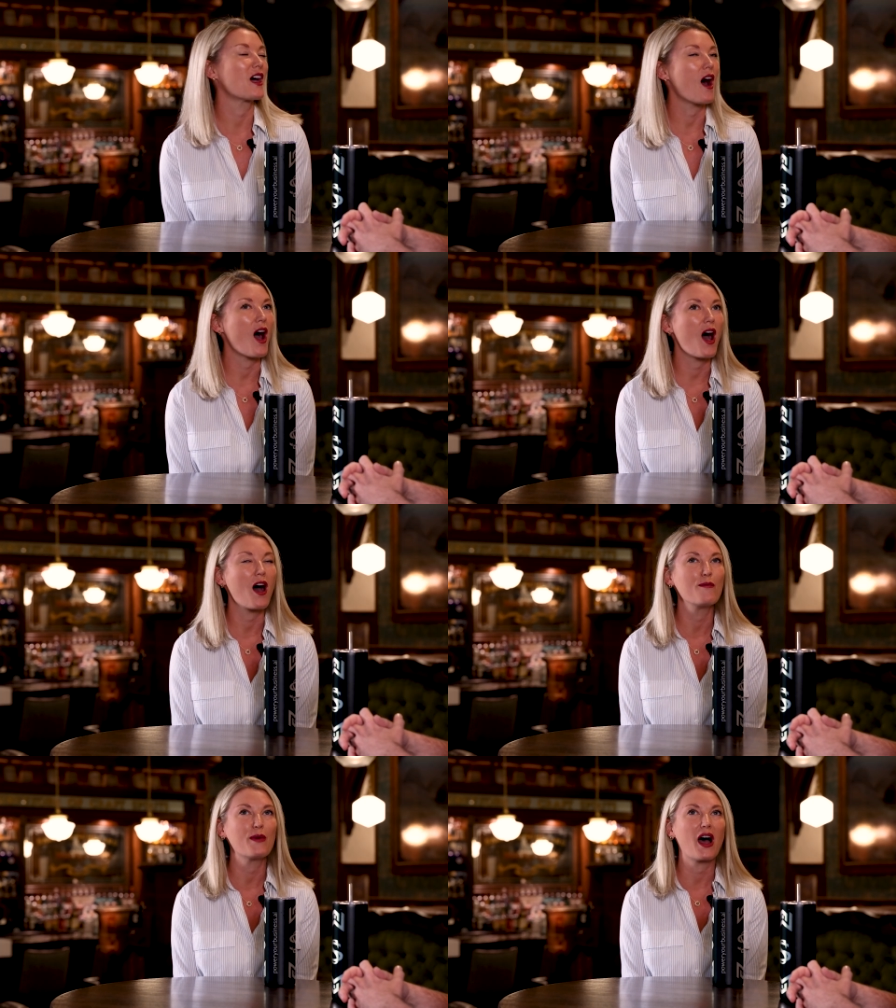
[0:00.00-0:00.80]

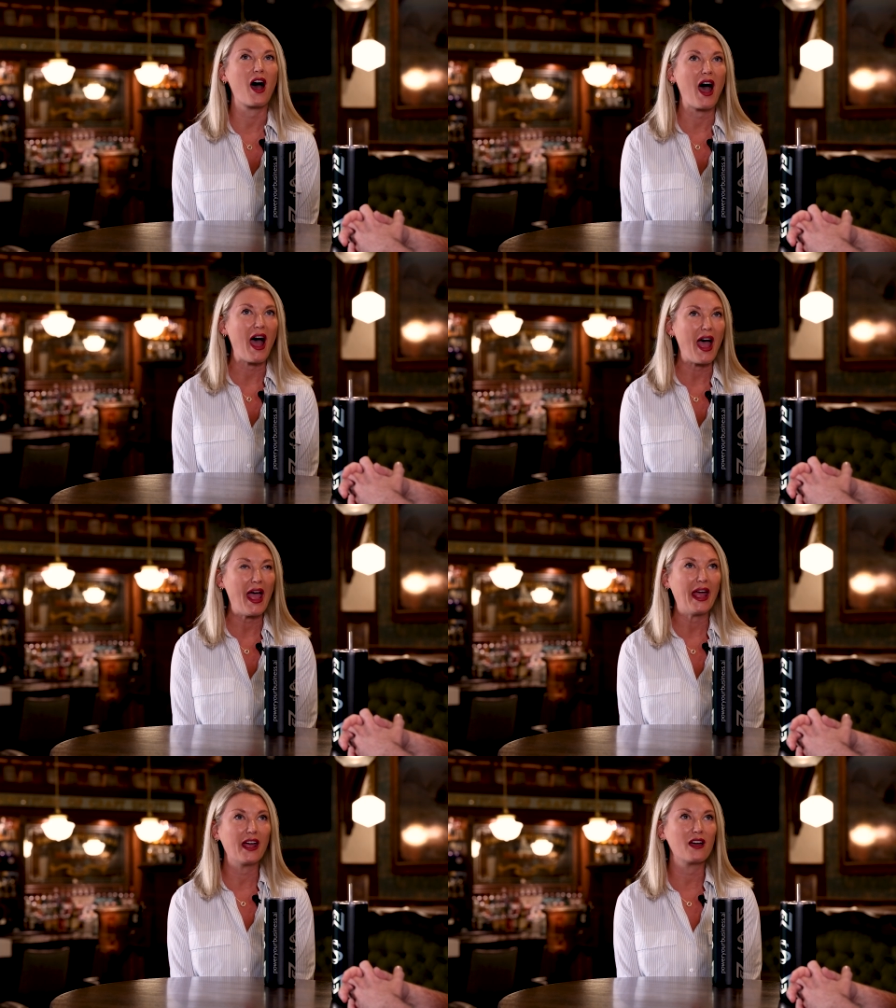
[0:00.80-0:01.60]

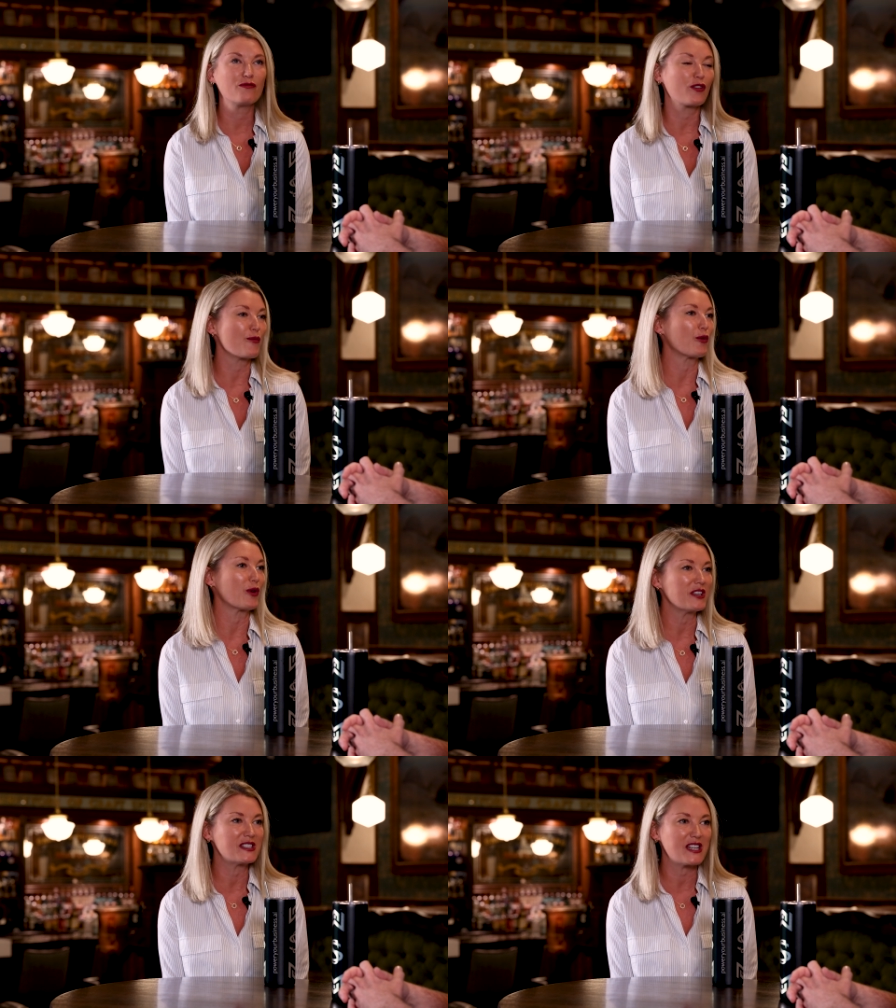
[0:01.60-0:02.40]
I am from a
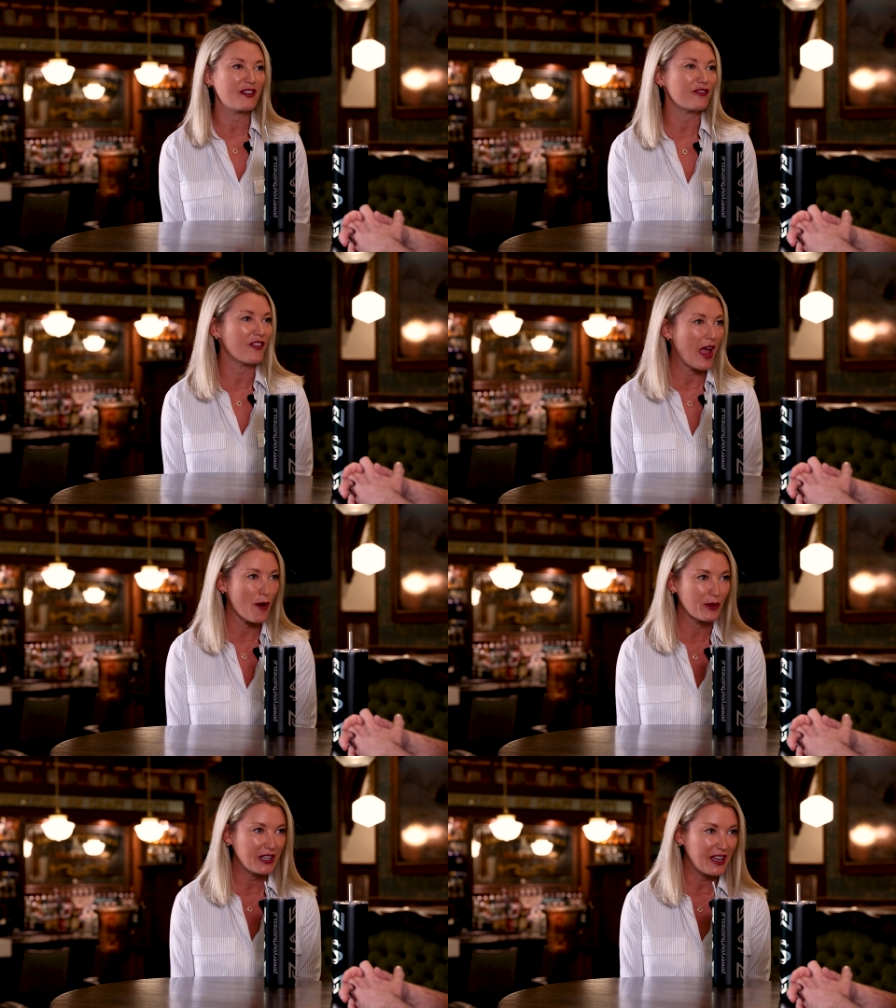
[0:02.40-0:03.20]
real estate
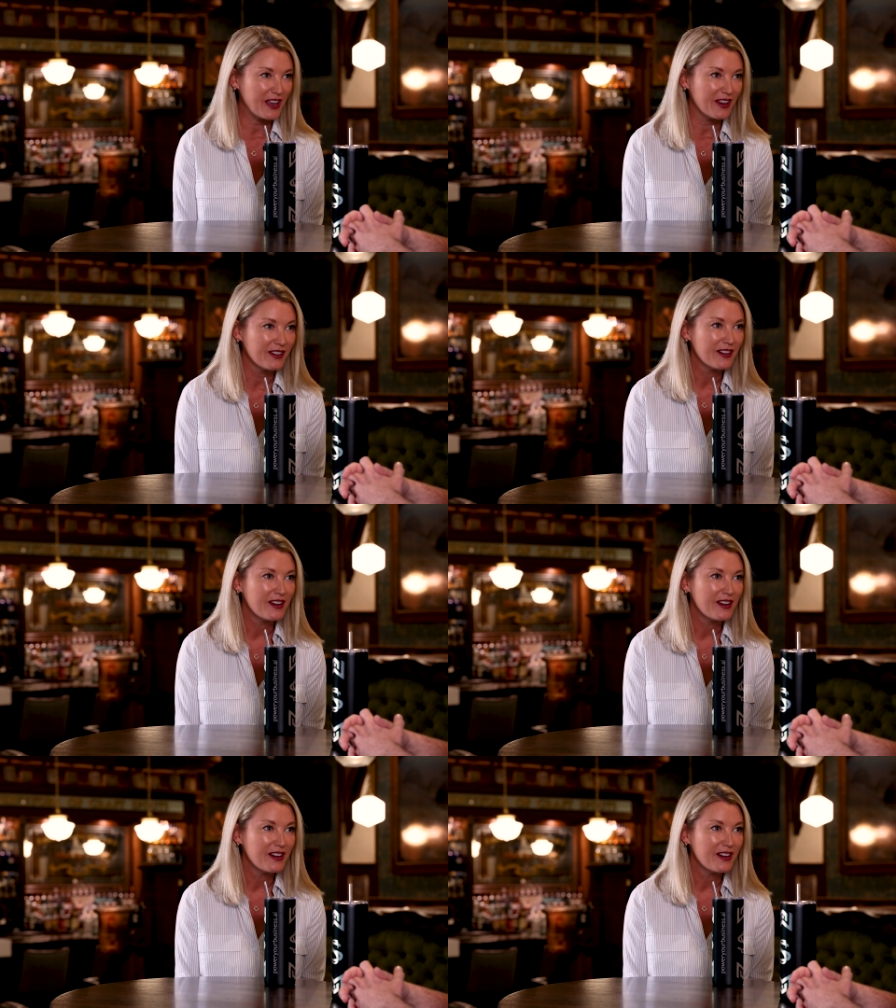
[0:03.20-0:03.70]
family.